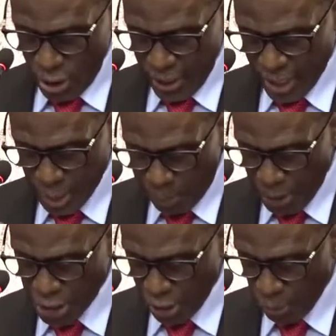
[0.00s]

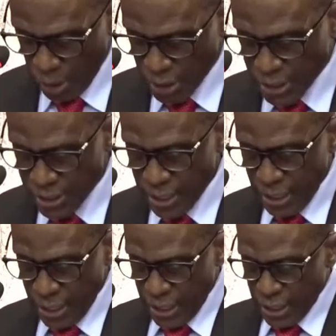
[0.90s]
expression was,
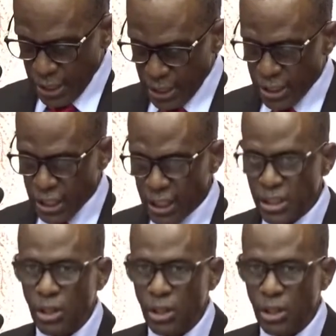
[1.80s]
these